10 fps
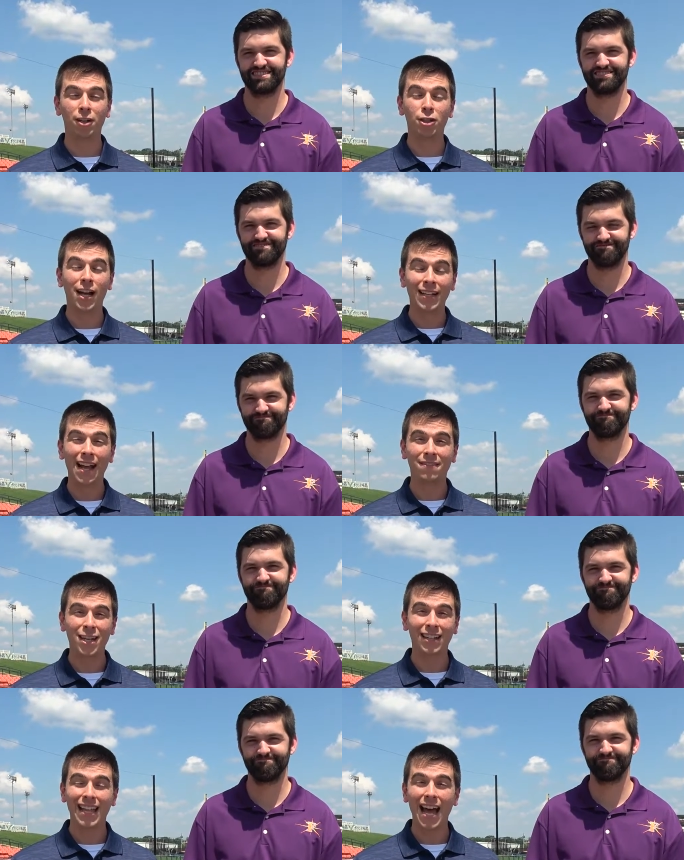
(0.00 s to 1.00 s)
Speaker 1: to check out
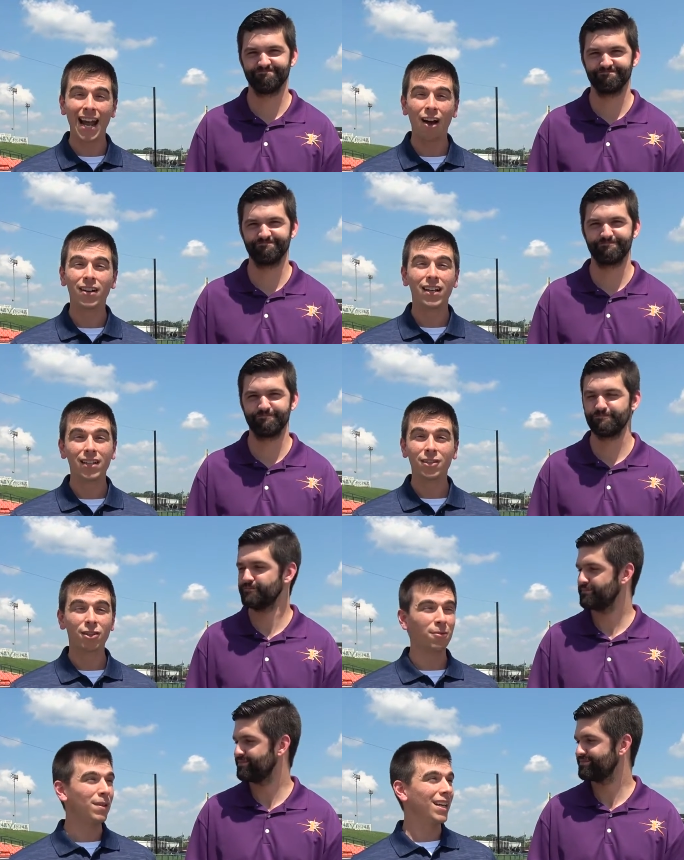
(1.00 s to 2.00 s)
check that out.
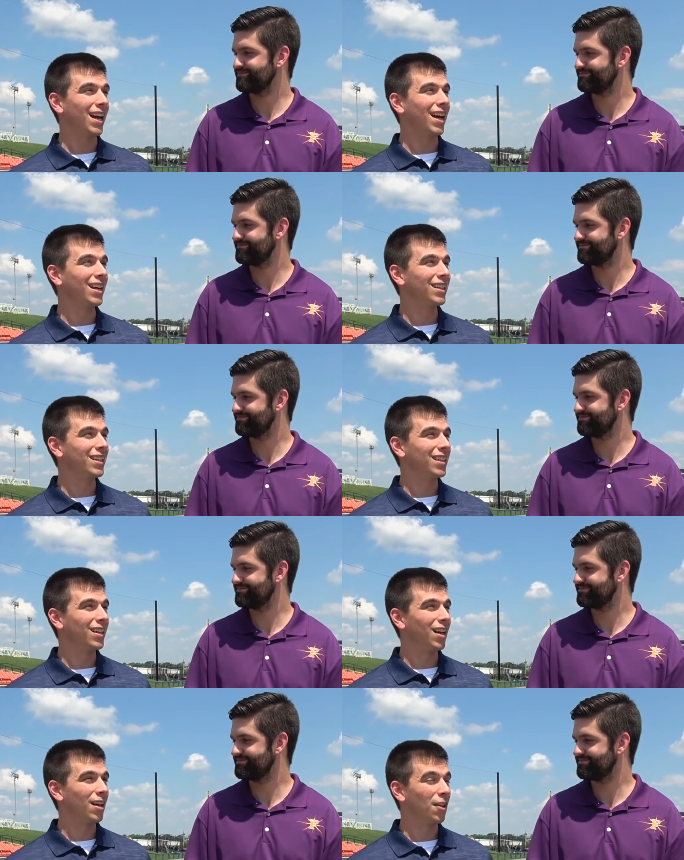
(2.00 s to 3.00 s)
Sure to be uh,
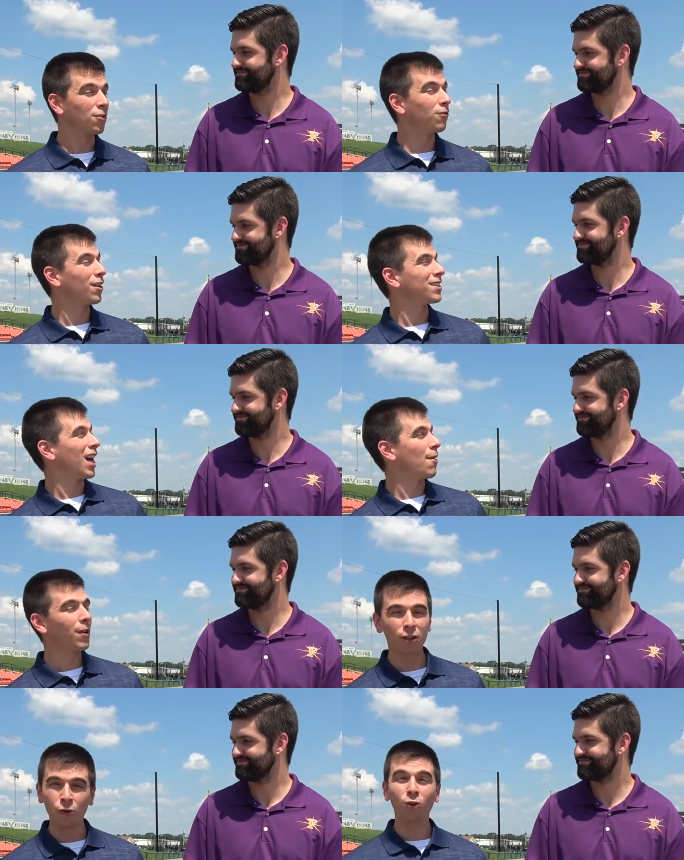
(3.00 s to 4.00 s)
another fun time.
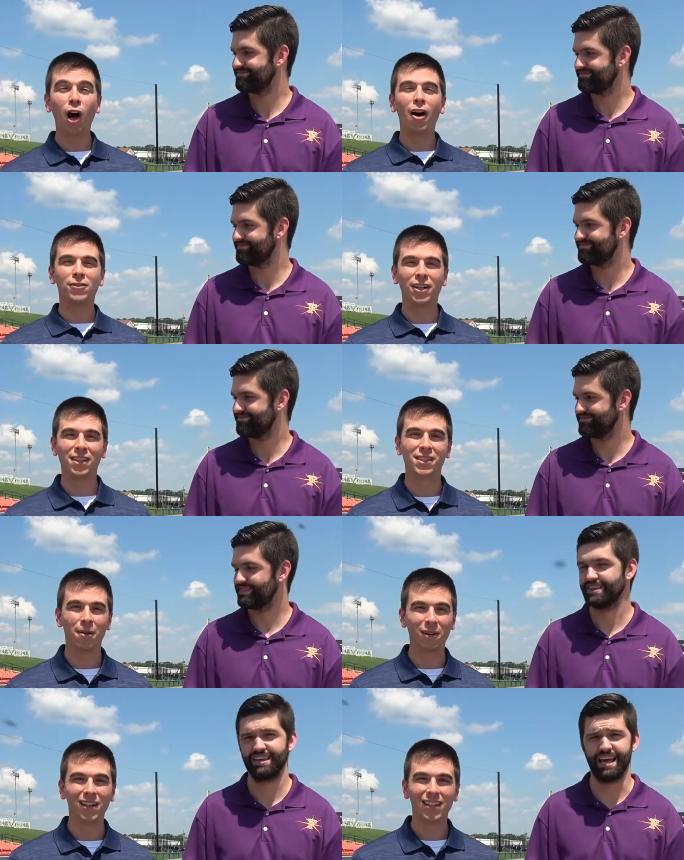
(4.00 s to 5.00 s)
Way to cool off during the
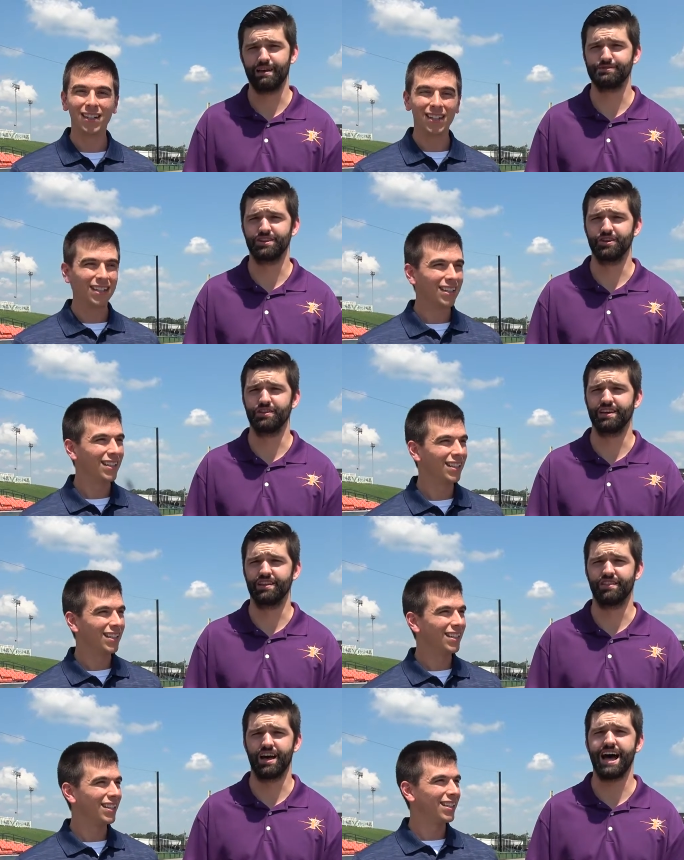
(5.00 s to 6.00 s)
summer. Absolutely,
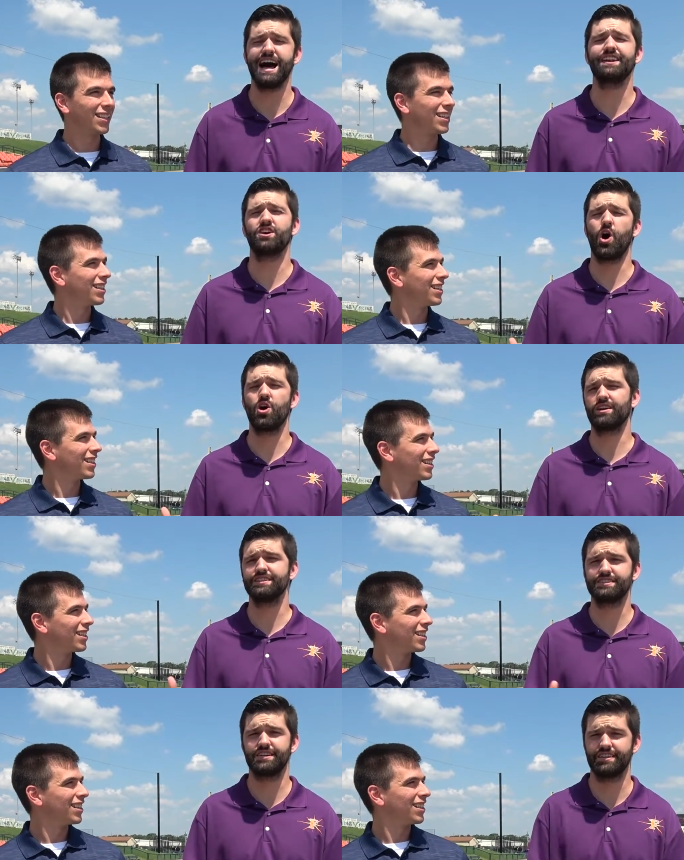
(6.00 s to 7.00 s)
in the
Speaker 2: hot
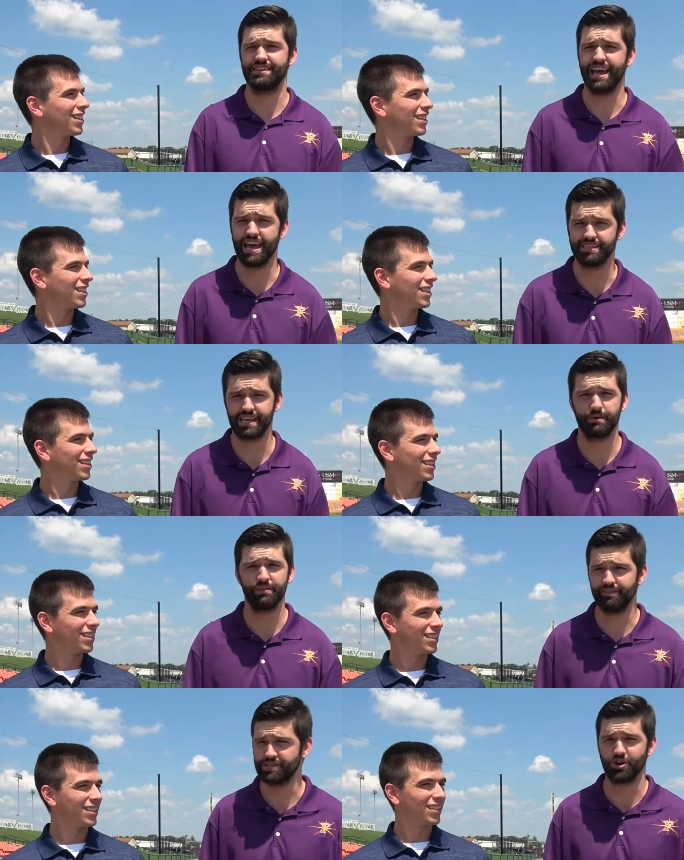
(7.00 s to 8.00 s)
August days. Can't
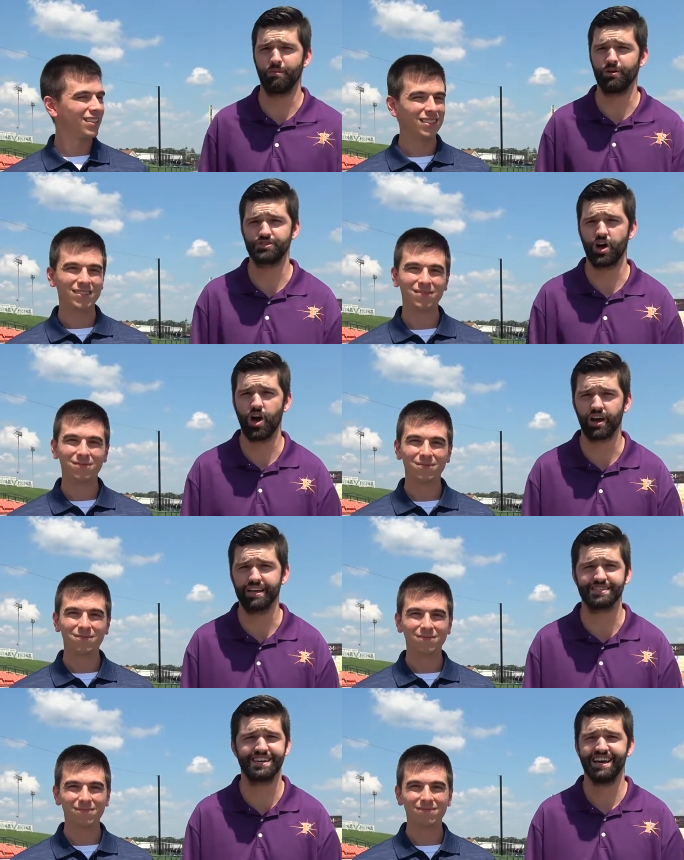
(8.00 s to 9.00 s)
believe it's almost
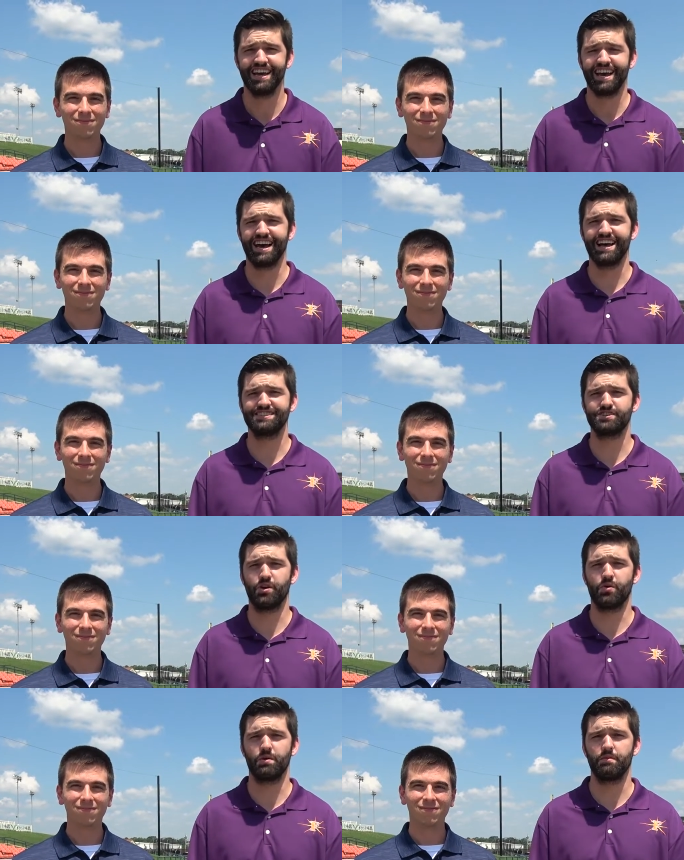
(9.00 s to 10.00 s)
August. Uh,
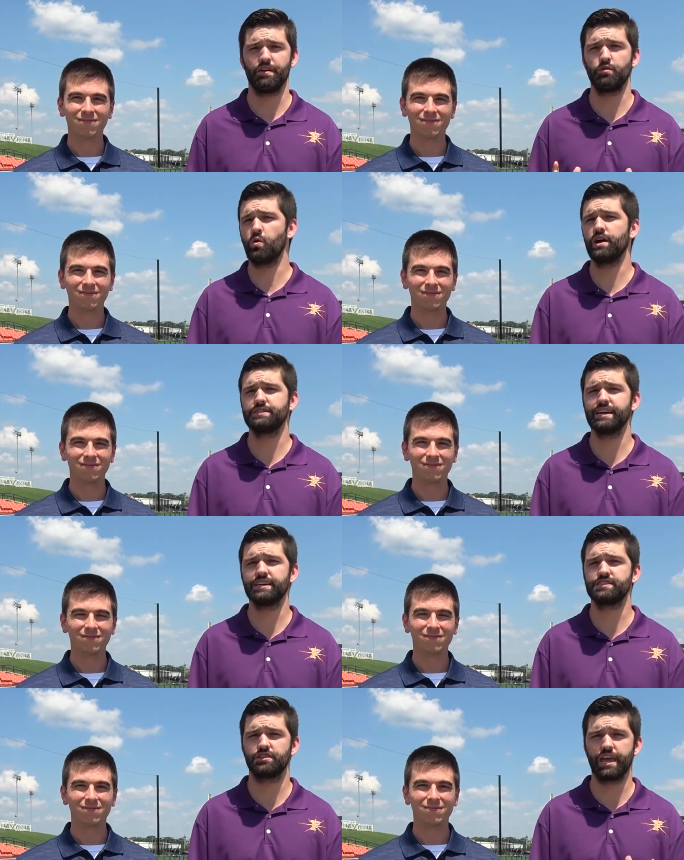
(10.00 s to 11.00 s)
so if you want
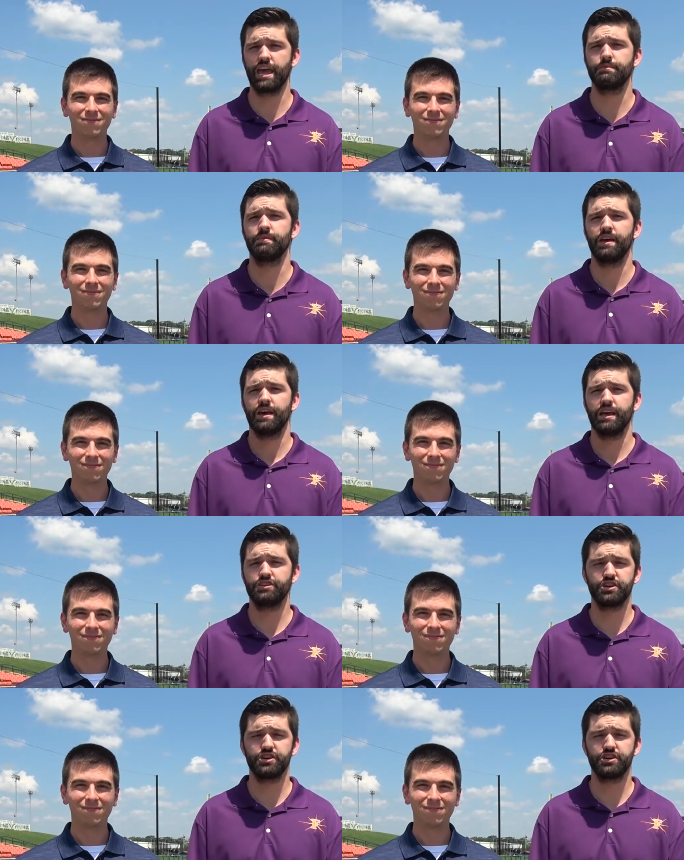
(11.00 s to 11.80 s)
tickets to the game in